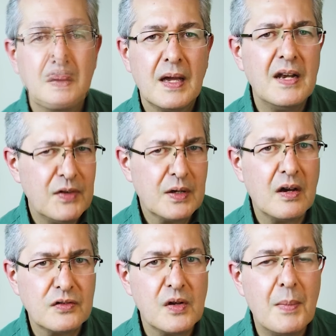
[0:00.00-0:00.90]
And if you
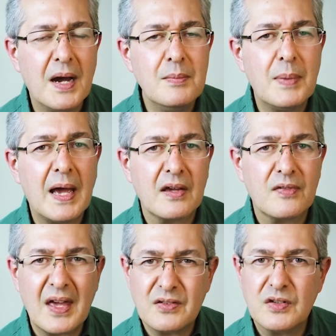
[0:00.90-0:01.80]
cast your mind back,
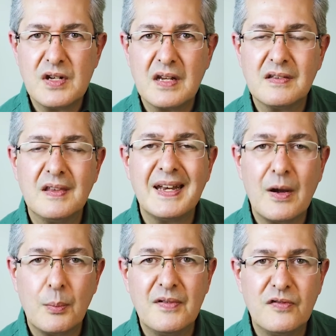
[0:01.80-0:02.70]
that suggests that
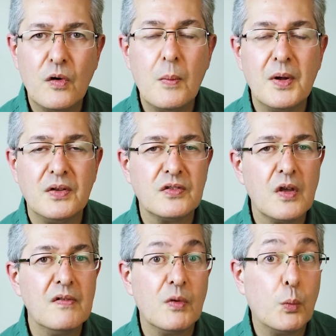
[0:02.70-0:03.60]
outperformance
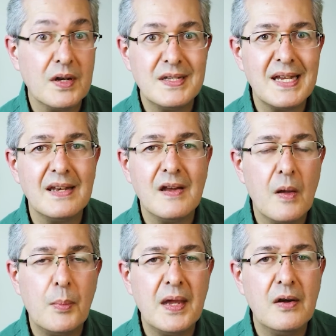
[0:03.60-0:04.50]
over one
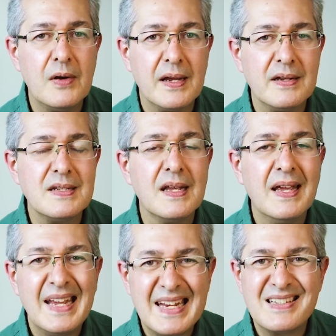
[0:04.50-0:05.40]
10-year period
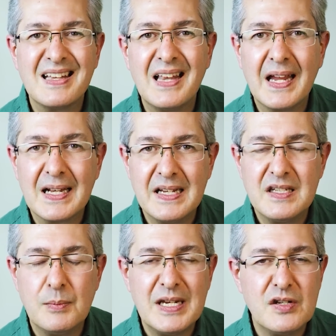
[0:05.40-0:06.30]
is likely
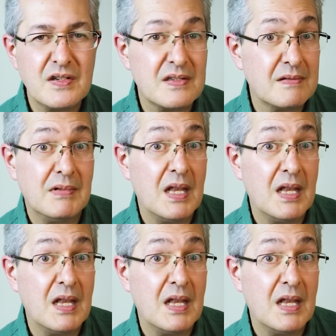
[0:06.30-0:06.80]
to be just